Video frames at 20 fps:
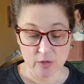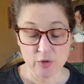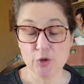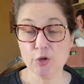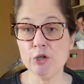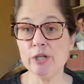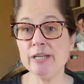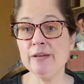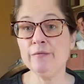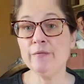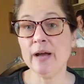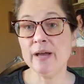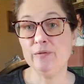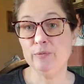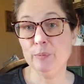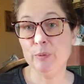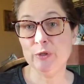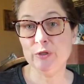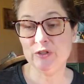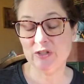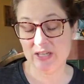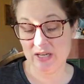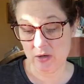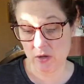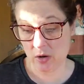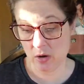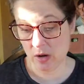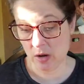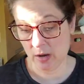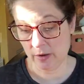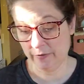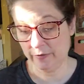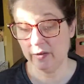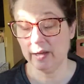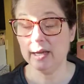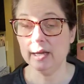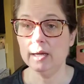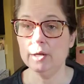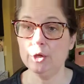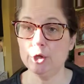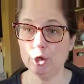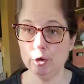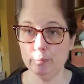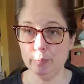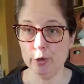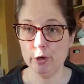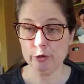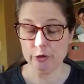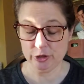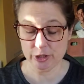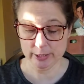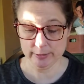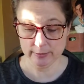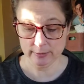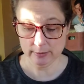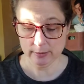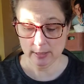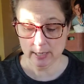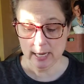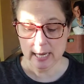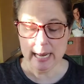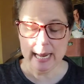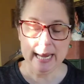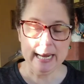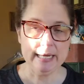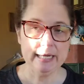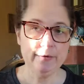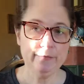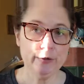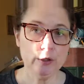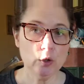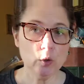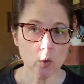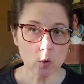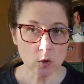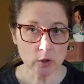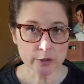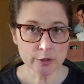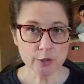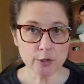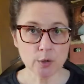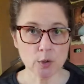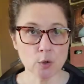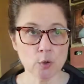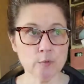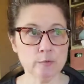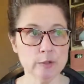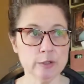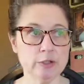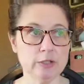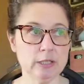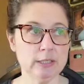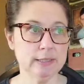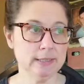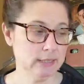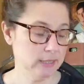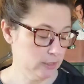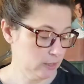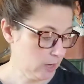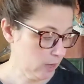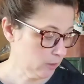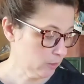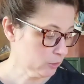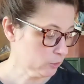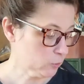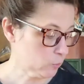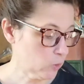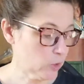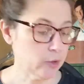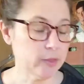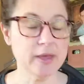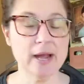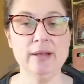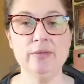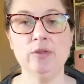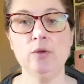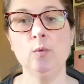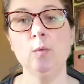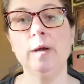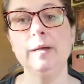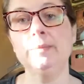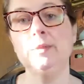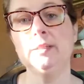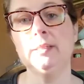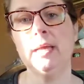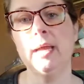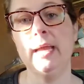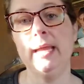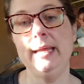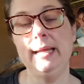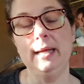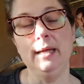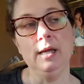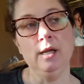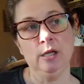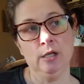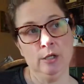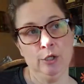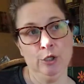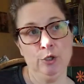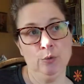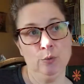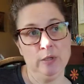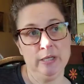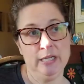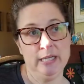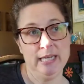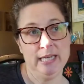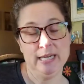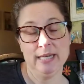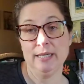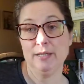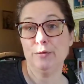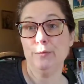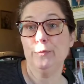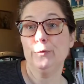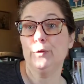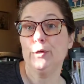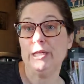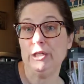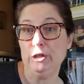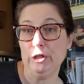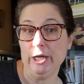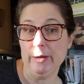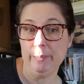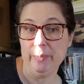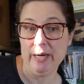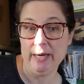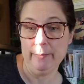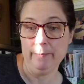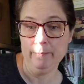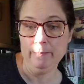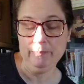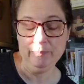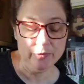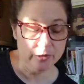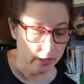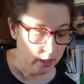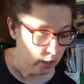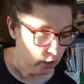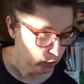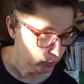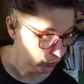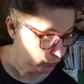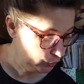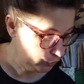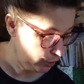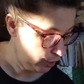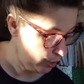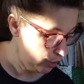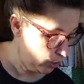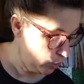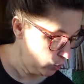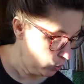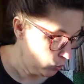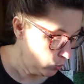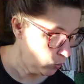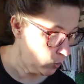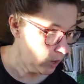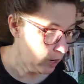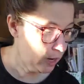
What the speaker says: 35% off your purchase. And if you order over $60 worth at the website, you get free shipping. So